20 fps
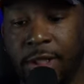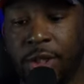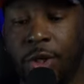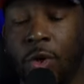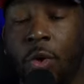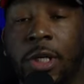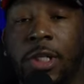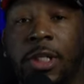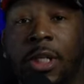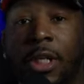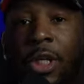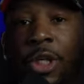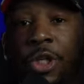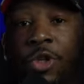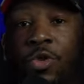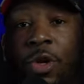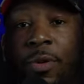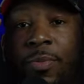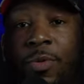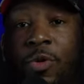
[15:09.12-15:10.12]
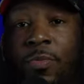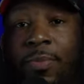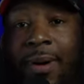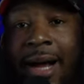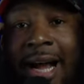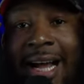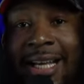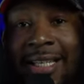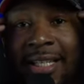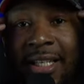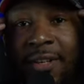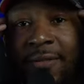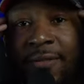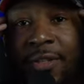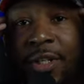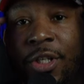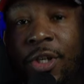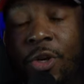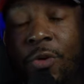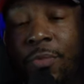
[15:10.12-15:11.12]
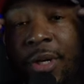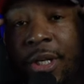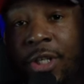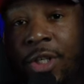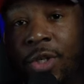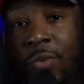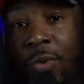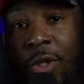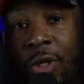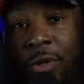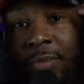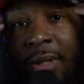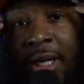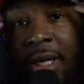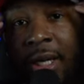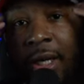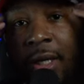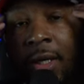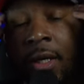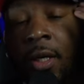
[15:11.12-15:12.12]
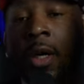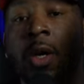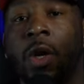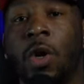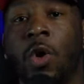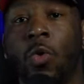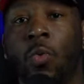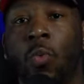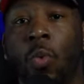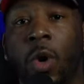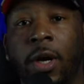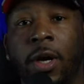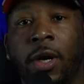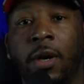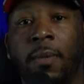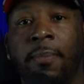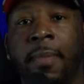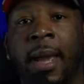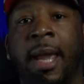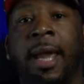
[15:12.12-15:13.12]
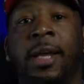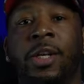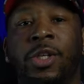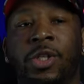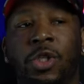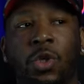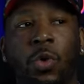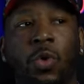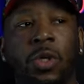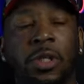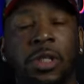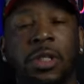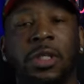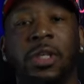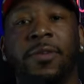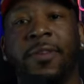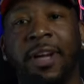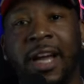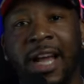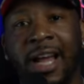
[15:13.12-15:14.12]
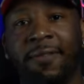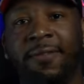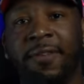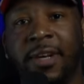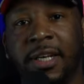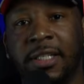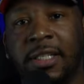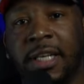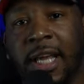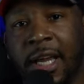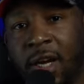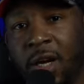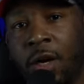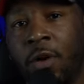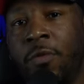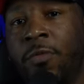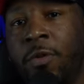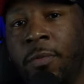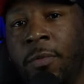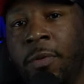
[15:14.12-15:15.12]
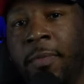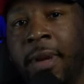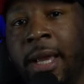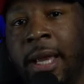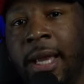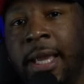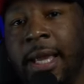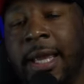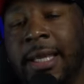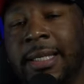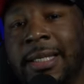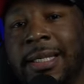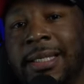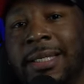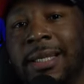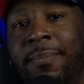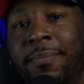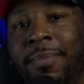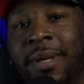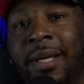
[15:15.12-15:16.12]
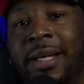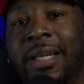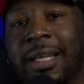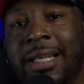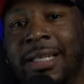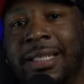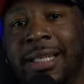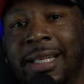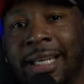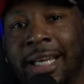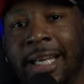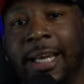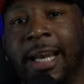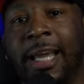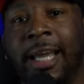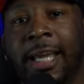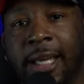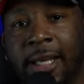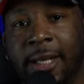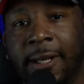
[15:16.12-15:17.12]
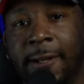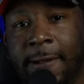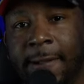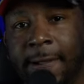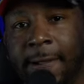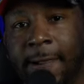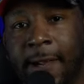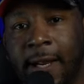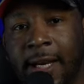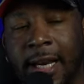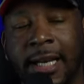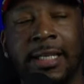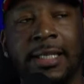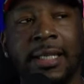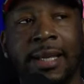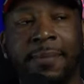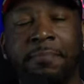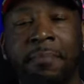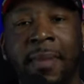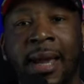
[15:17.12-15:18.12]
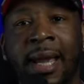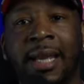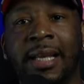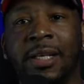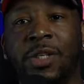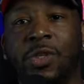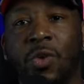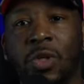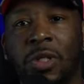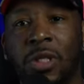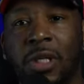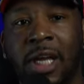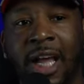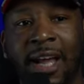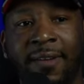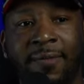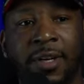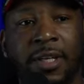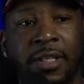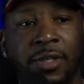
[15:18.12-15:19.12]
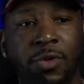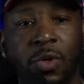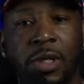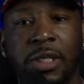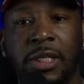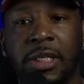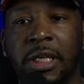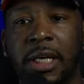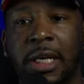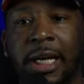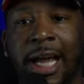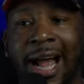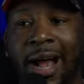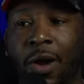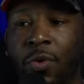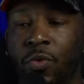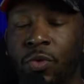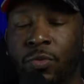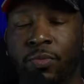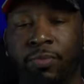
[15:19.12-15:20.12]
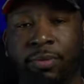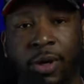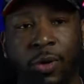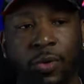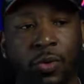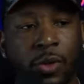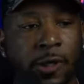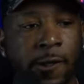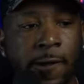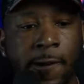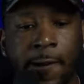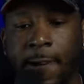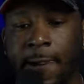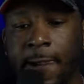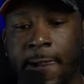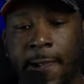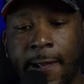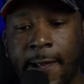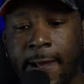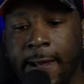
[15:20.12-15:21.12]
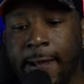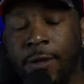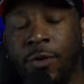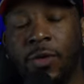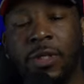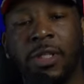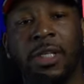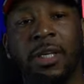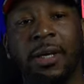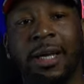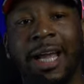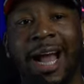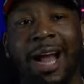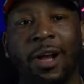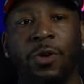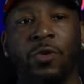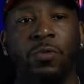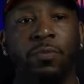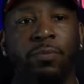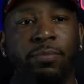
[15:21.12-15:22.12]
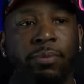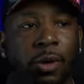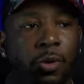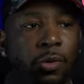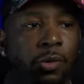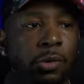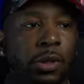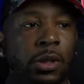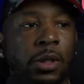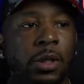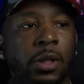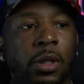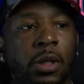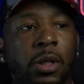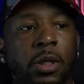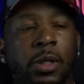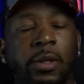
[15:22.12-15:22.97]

it's going to contribute positive to your mental well-being one of the main sources of confidence that come from a man is his ability to get laid. That is a main source of confidence. You can see a guy who's broke. You can see a guy who's broke